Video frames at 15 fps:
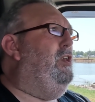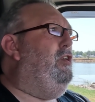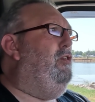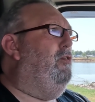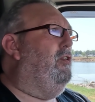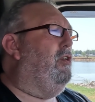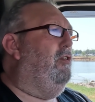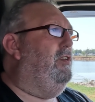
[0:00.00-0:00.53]

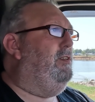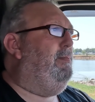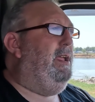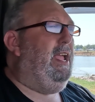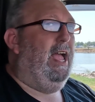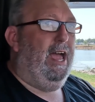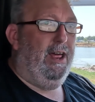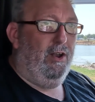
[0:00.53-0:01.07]
You're going to
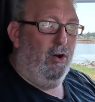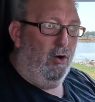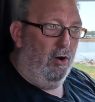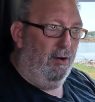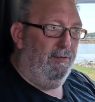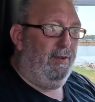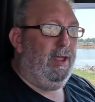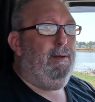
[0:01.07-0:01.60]
be at
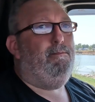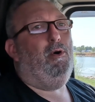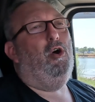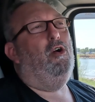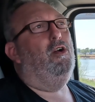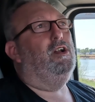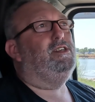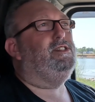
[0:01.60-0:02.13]
RV
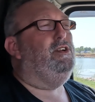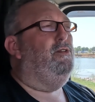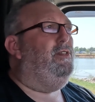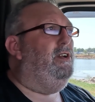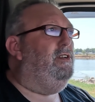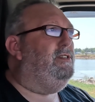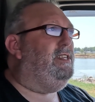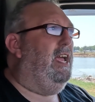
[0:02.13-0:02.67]
parks, so
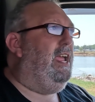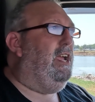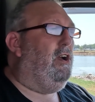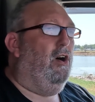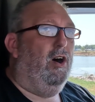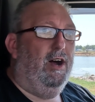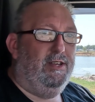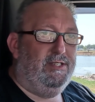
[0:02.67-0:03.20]
there's a
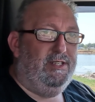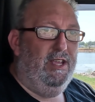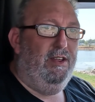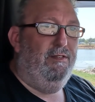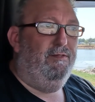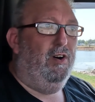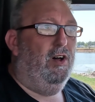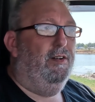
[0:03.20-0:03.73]
cost
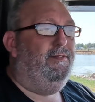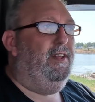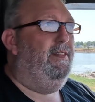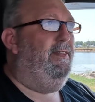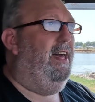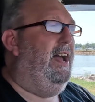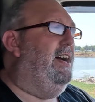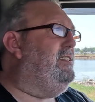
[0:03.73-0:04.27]
involved
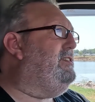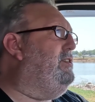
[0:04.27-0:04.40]
in that.